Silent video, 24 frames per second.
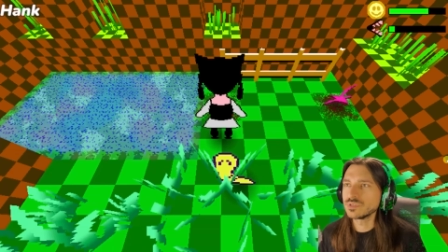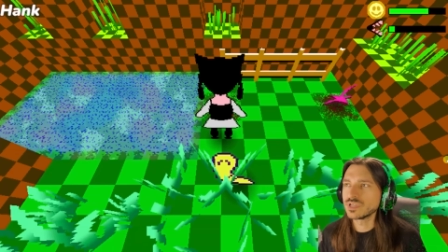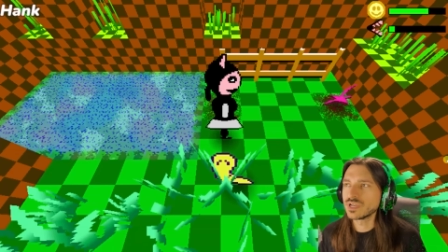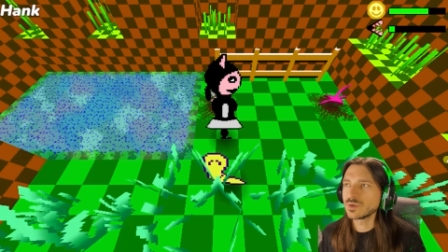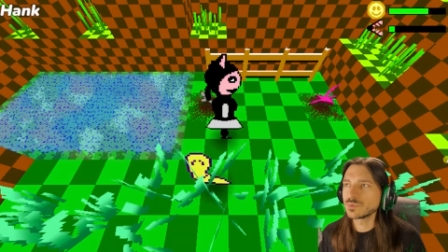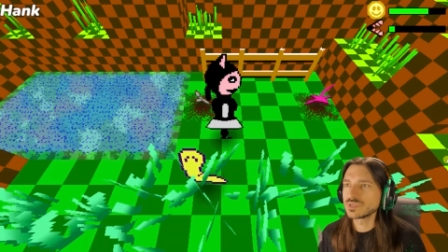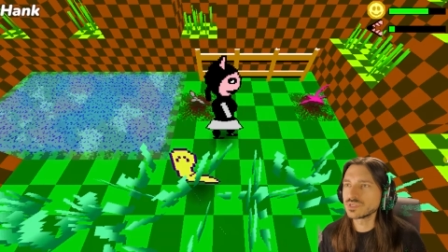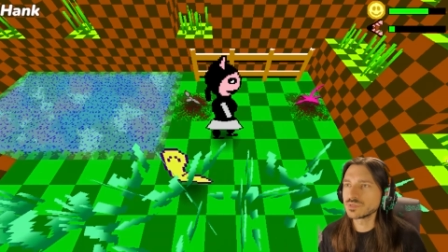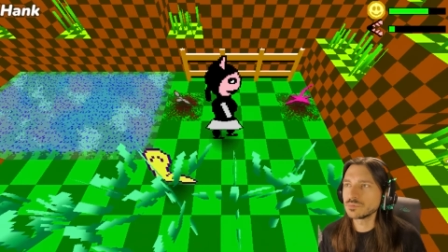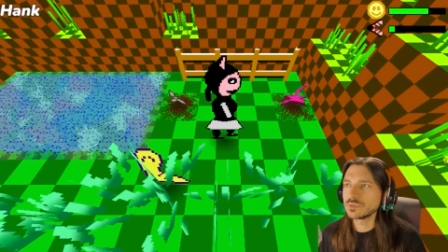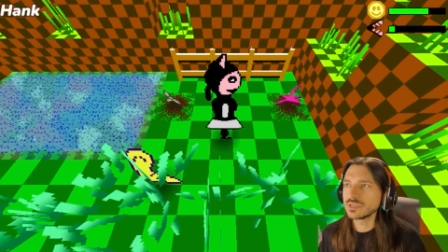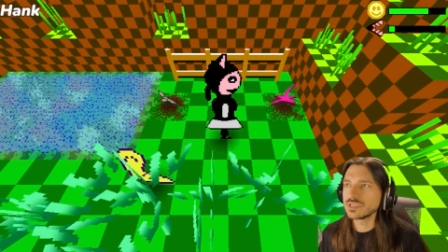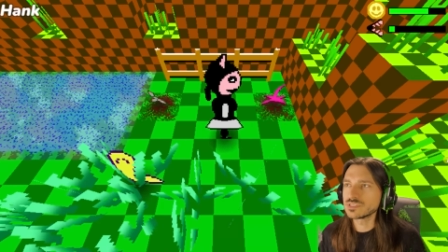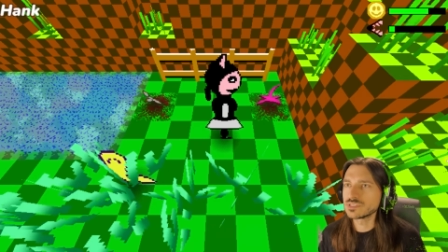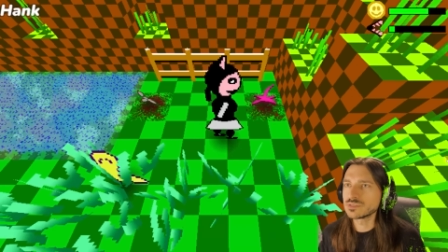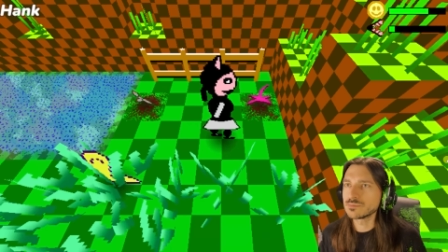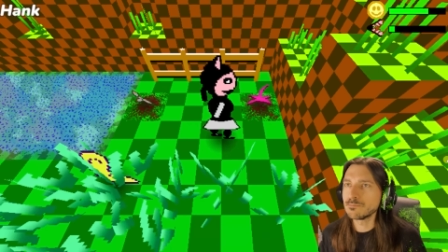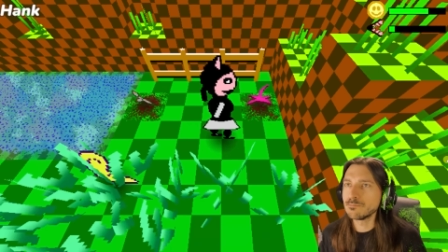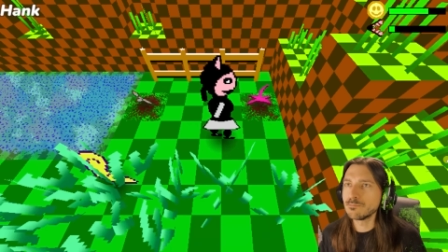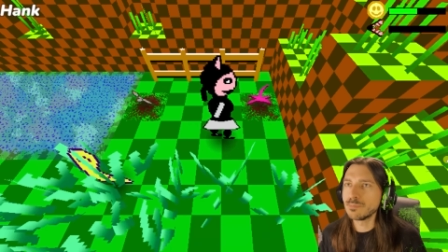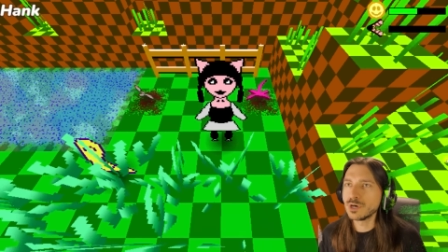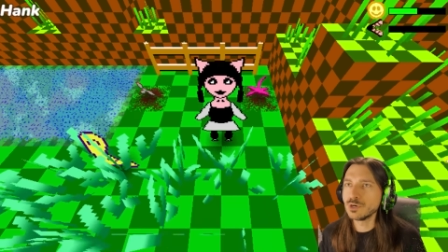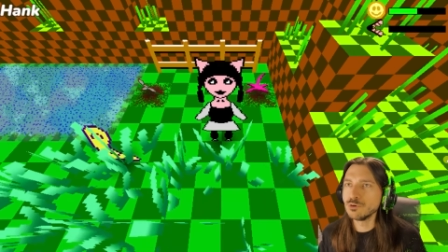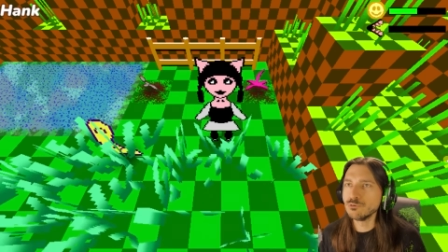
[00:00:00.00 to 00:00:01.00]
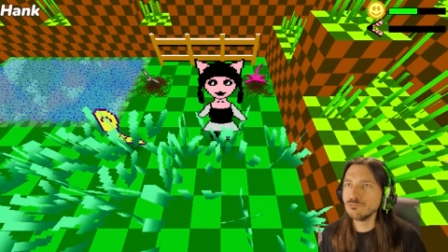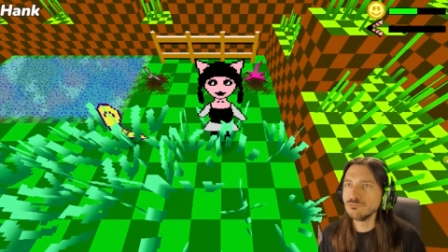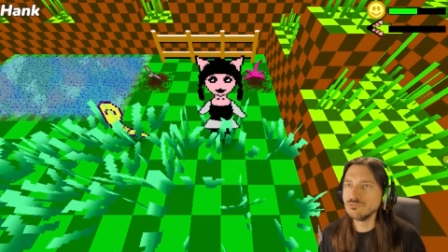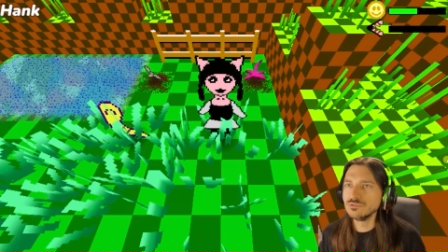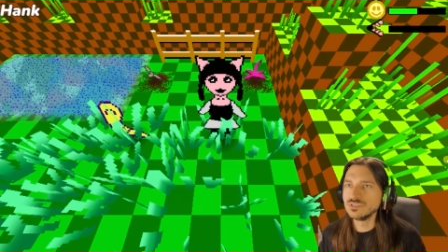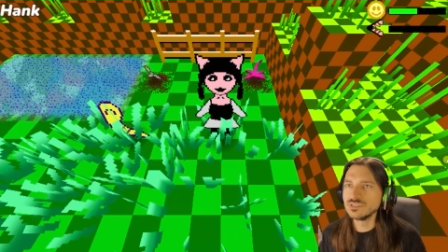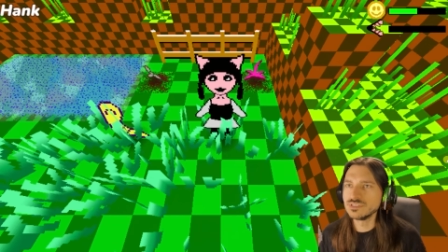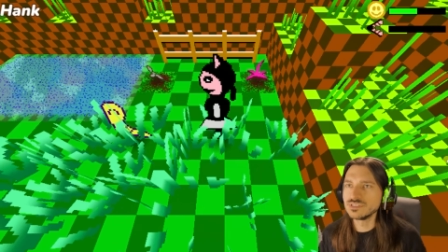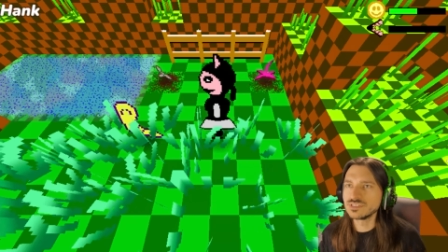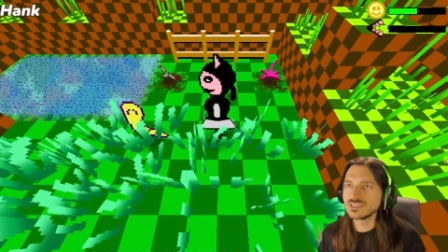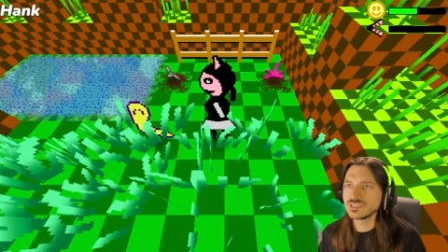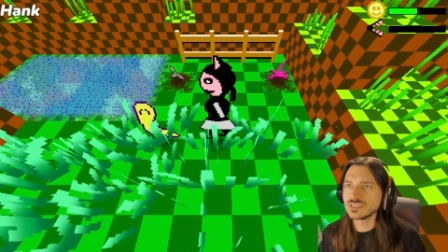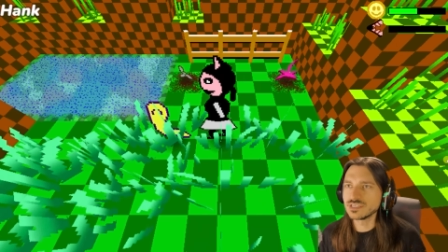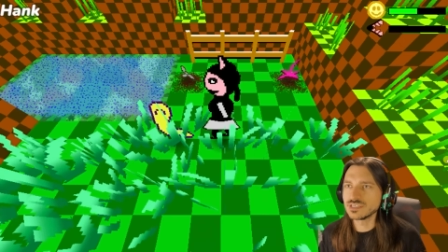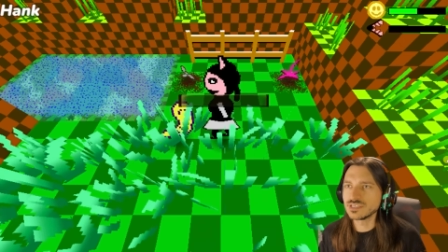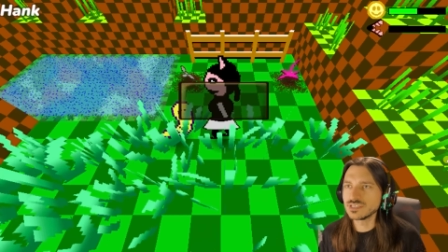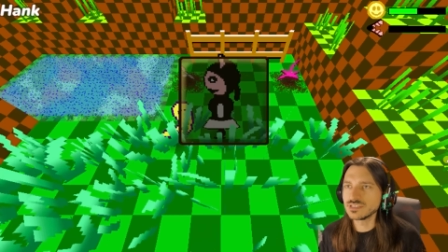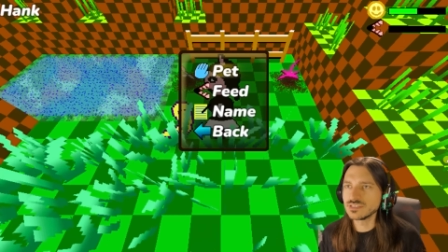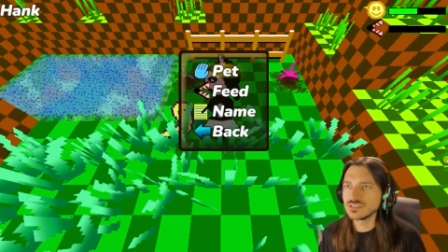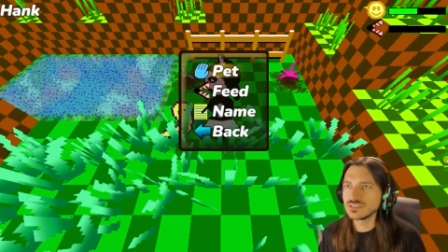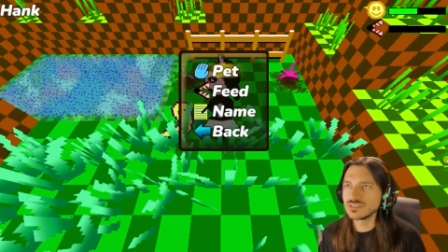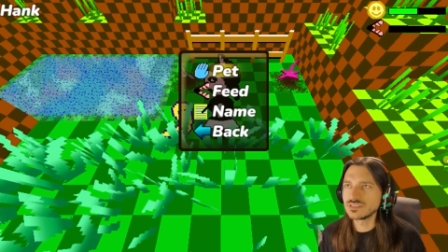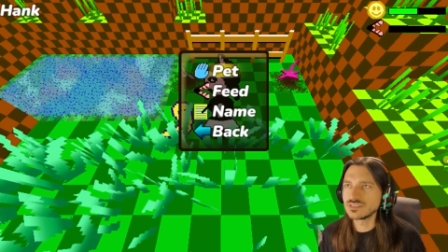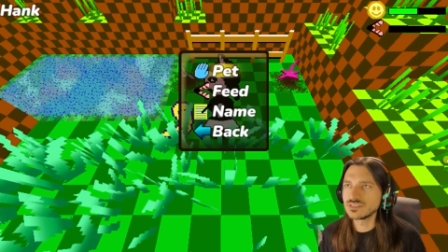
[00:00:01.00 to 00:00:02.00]
Now we're going to plant some bone
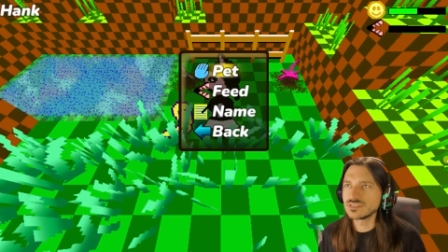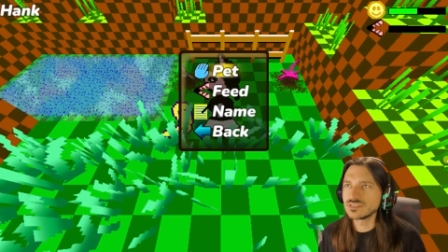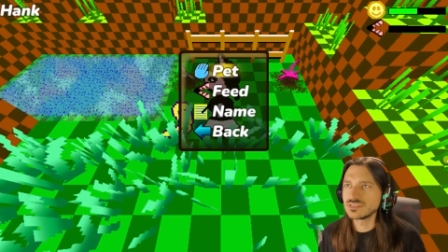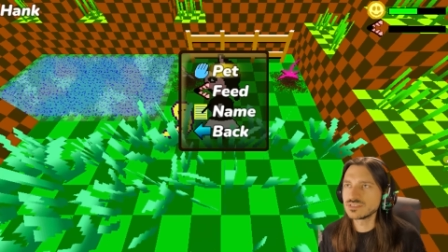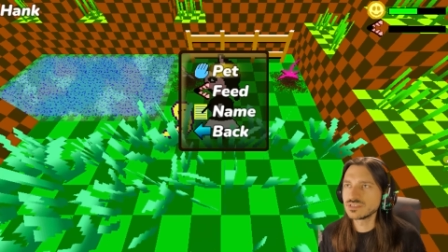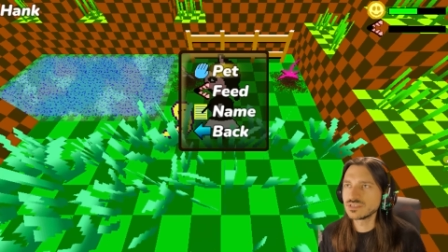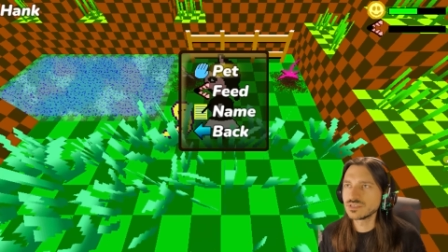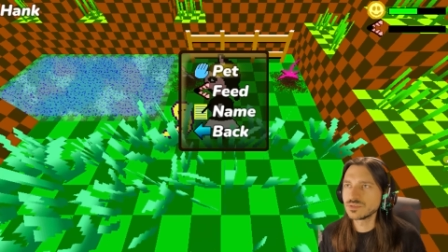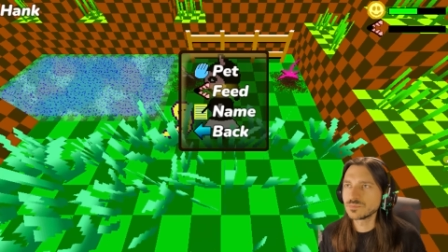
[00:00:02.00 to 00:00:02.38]
seeds.